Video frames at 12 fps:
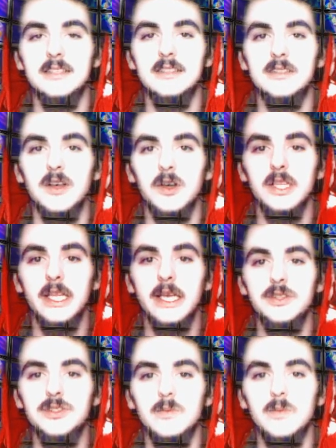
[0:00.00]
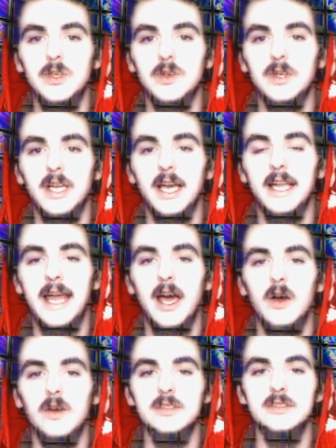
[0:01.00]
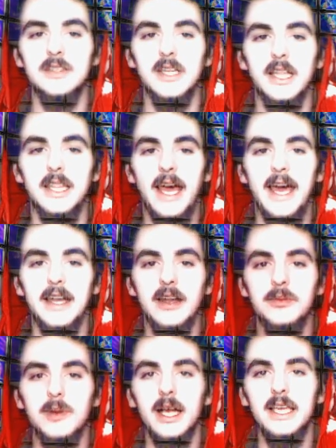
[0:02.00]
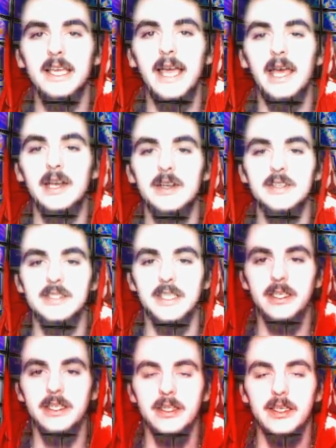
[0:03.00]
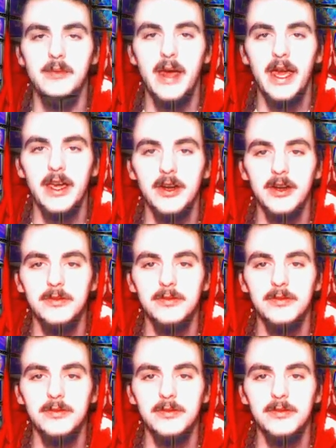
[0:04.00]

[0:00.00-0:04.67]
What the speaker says: the Salt Lake Tribune announced that Rocky Anderson, the mayor,